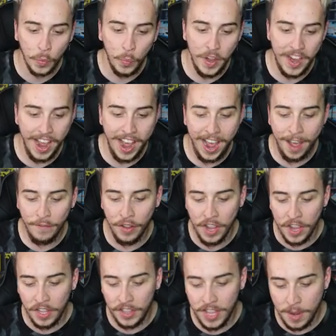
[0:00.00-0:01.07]
We
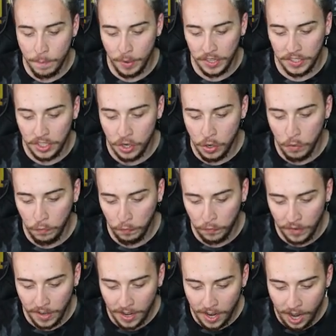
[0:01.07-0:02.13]
have the
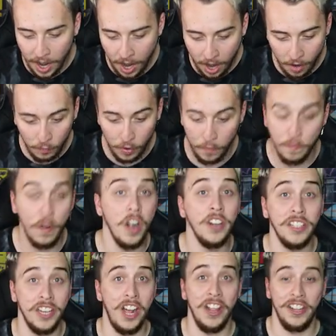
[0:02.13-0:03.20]
Bidoof ho
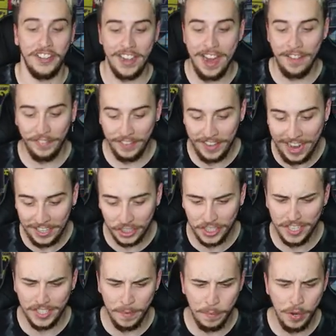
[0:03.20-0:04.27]
reverse holographic
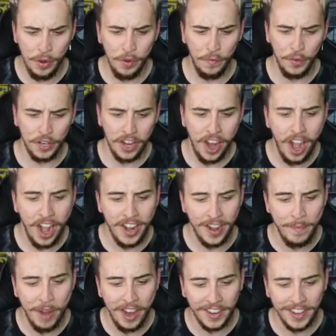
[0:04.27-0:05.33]
actually. It's a beautiful card,
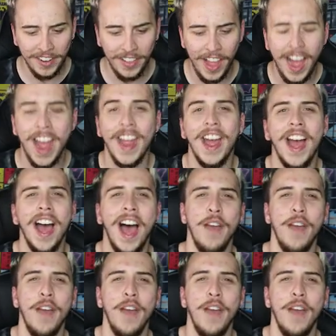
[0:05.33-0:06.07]
I'm not gonna lie.